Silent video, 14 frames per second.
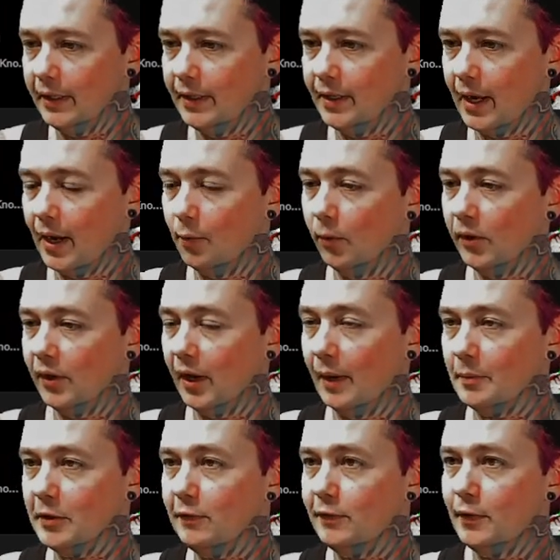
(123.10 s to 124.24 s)
not what
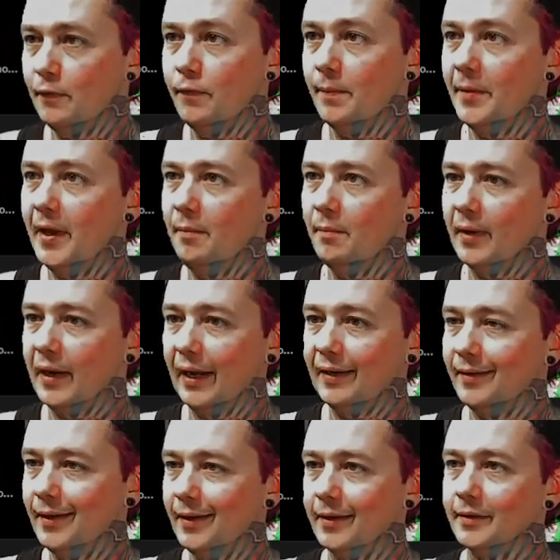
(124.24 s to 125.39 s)
I'm used to from them, but I can
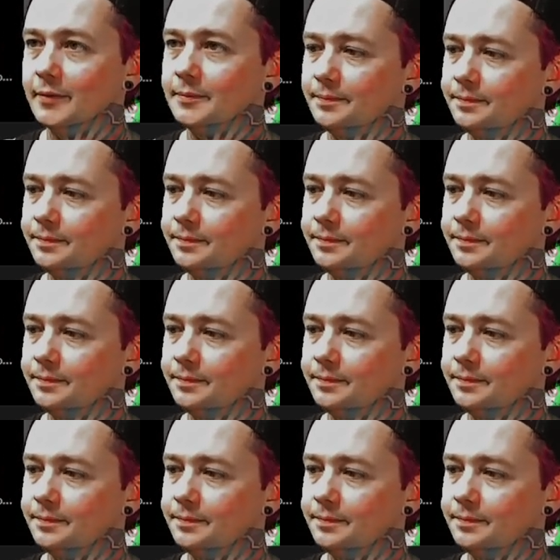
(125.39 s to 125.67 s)
dig it.